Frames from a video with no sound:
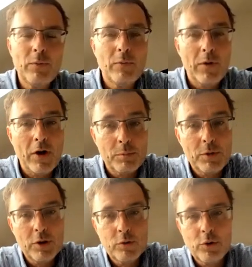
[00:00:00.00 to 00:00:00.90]
We hope
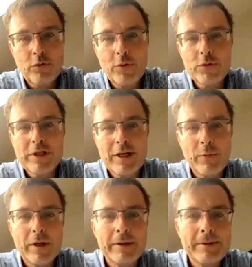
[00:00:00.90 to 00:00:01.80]
not to confuse
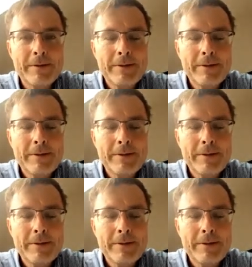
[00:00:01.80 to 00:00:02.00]
anyone.